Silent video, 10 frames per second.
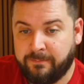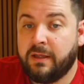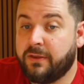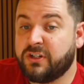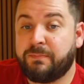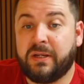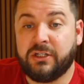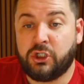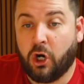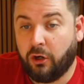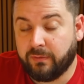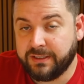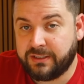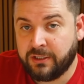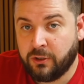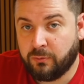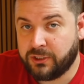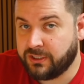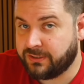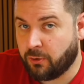There's Pecharunt,
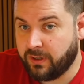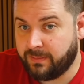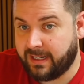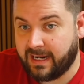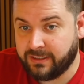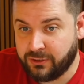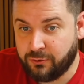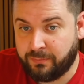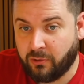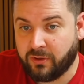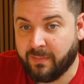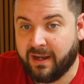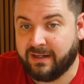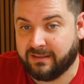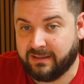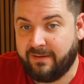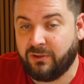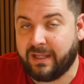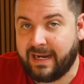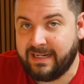which is going to be a new Pokemon,
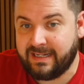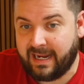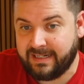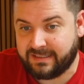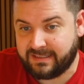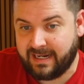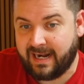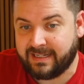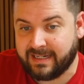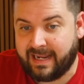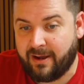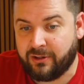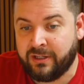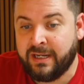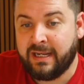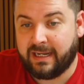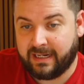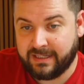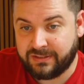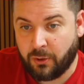level 88 static encounter.
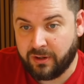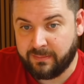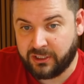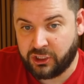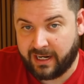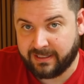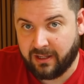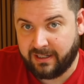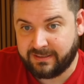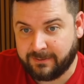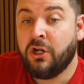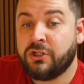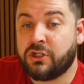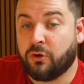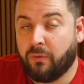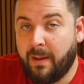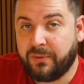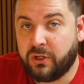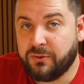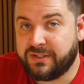It is going to be shiny locked.
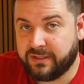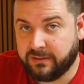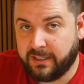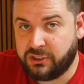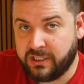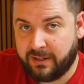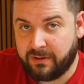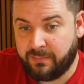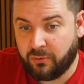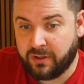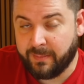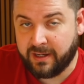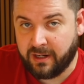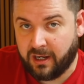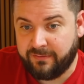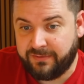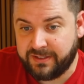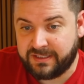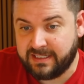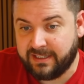Terapagos, the legendary Pokemon of
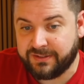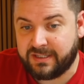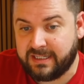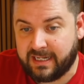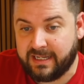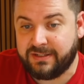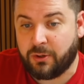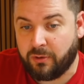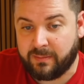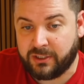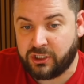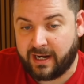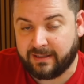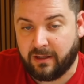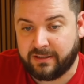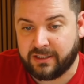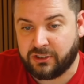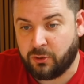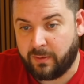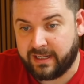this DLC, is going to be shiny locked,
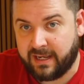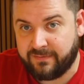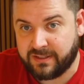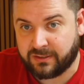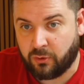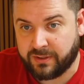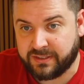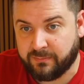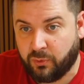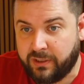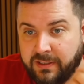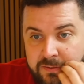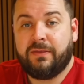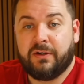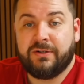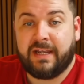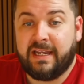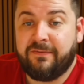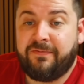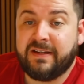20 IVs across the board. There's
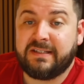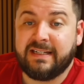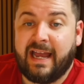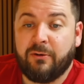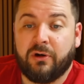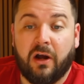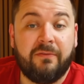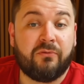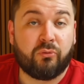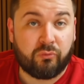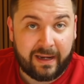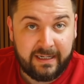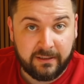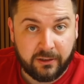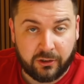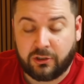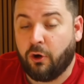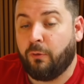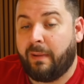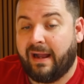a fixed encounter of regular
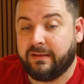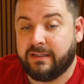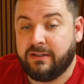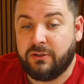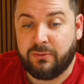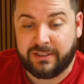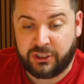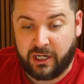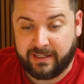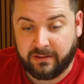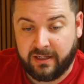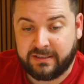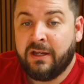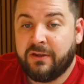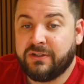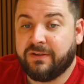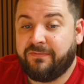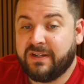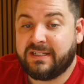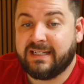Cobalion, who is shiny locked. There's a
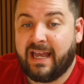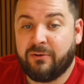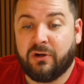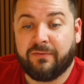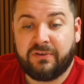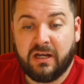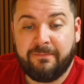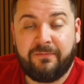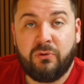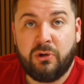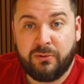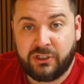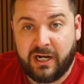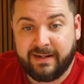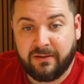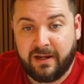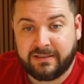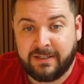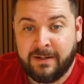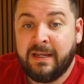fixed encounter of Kubfu, who is shiny
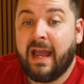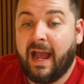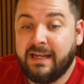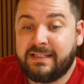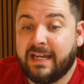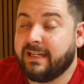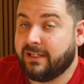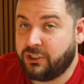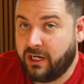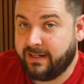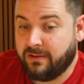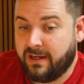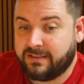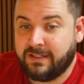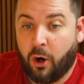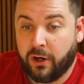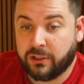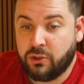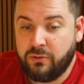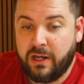locked. Entei is Shining Locked,
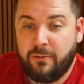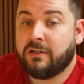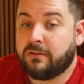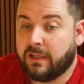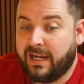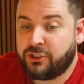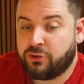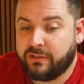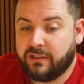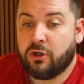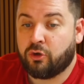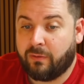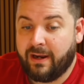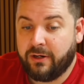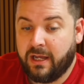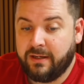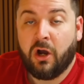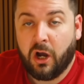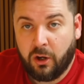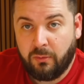Articuno, Glastrier,
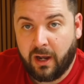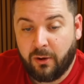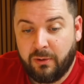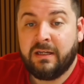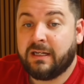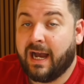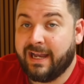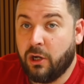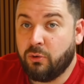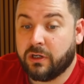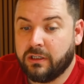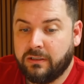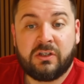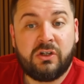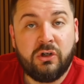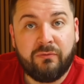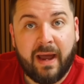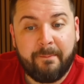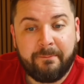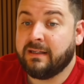Groudon, Ho-Oh, Kyogre,
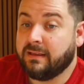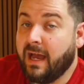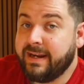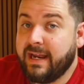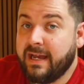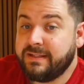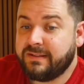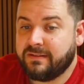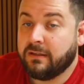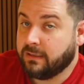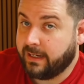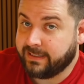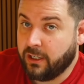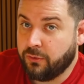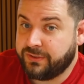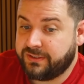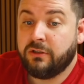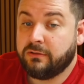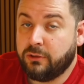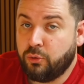Kyurem, Latias, Latios,
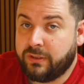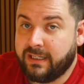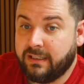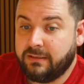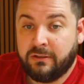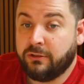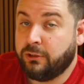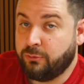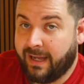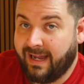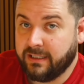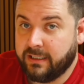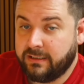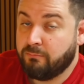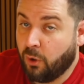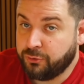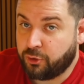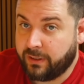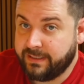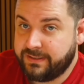Lugia, Lunala,
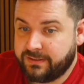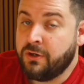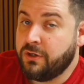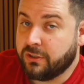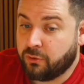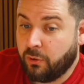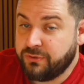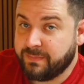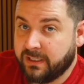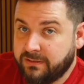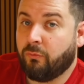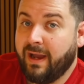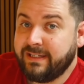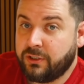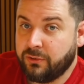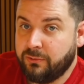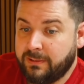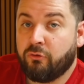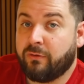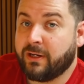Moltres, Necrozma, Raikou,
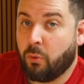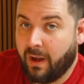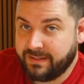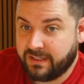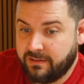Rayquaza,